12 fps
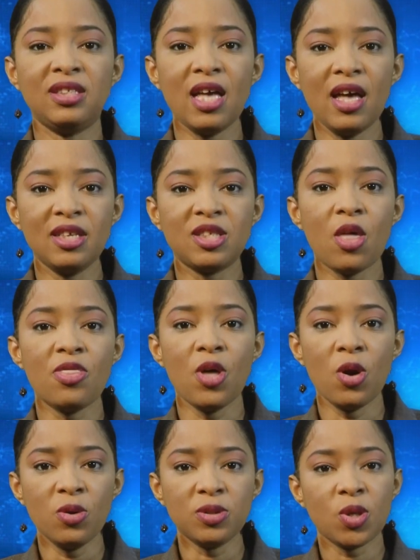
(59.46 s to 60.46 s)
says
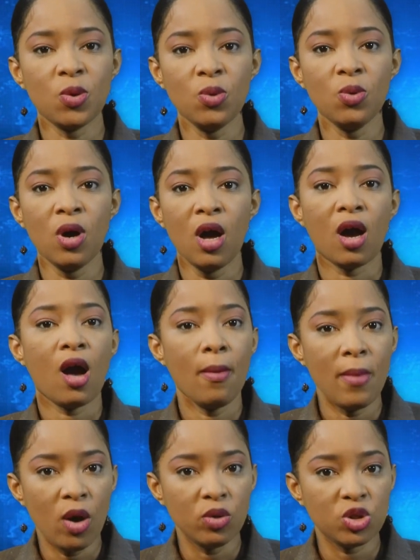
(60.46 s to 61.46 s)
those who come
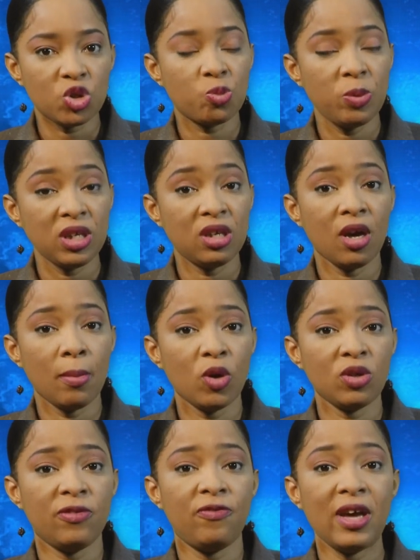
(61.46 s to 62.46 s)
out speaking about
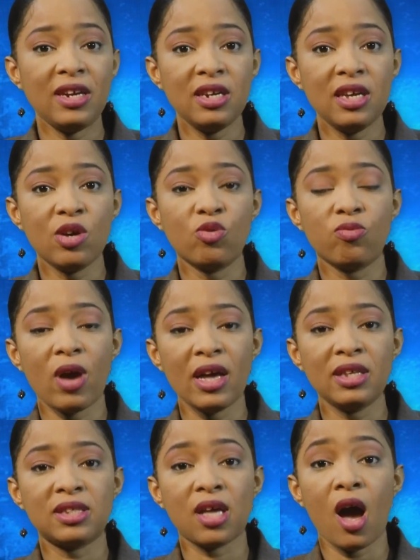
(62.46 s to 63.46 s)
defending
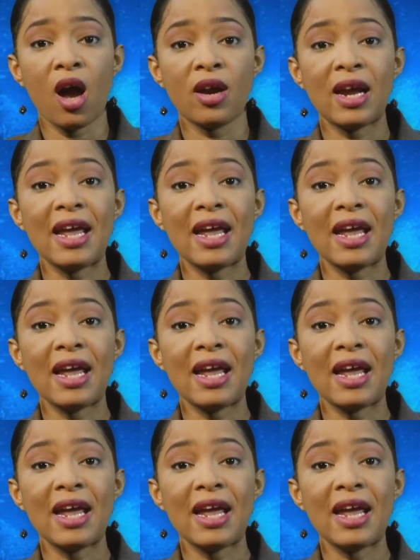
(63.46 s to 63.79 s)
rights are